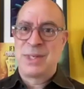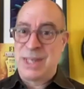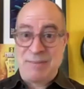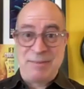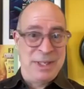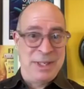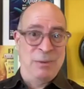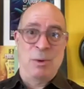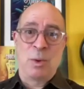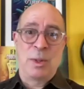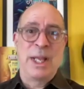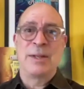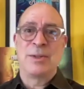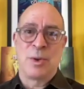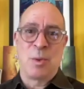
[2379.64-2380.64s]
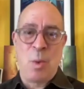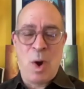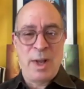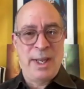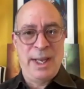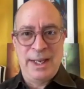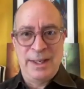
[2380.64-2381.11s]
7-year-old kids are
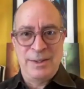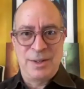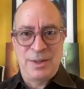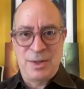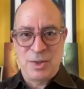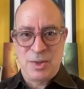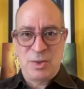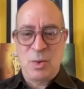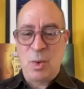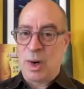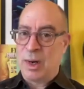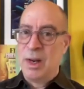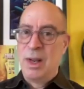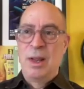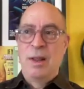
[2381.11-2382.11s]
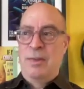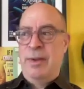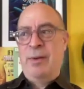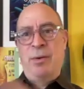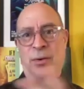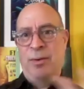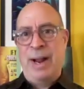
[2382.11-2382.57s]
walking into the store,
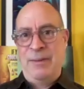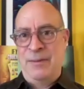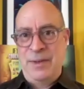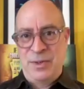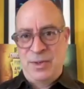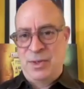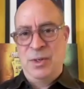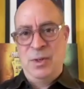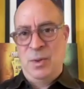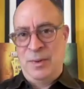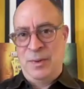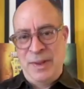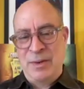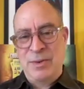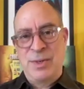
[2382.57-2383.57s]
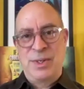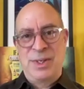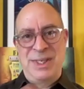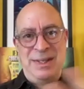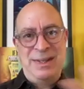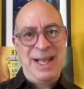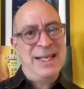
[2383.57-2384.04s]
they're around this too, and
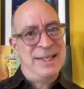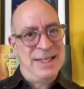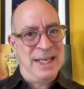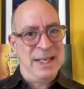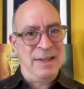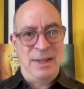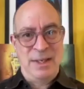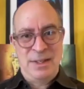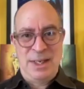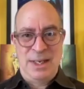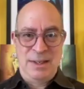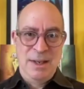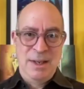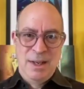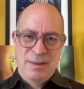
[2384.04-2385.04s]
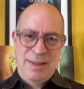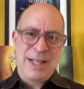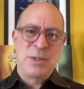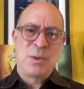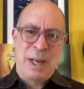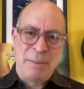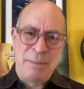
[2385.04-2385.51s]
they see this, and
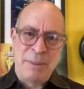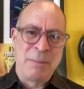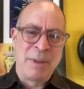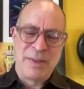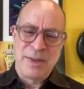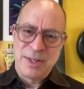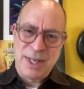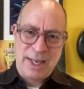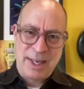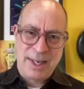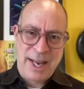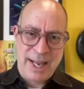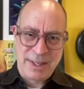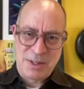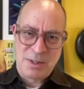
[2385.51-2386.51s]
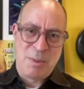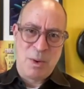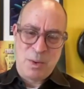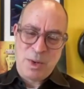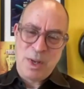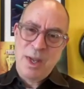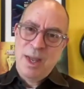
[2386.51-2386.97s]
that's what I mean by the secondhand
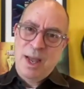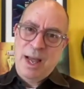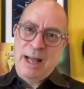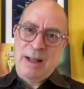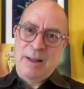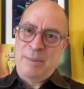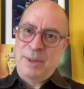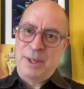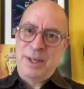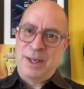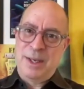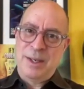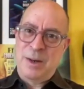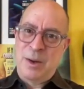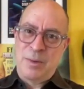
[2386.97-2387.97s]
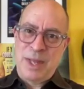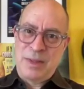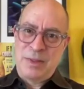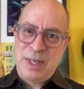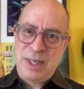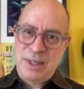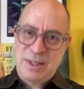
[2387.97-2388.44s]
smoke.
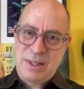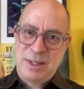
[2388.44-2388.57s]
That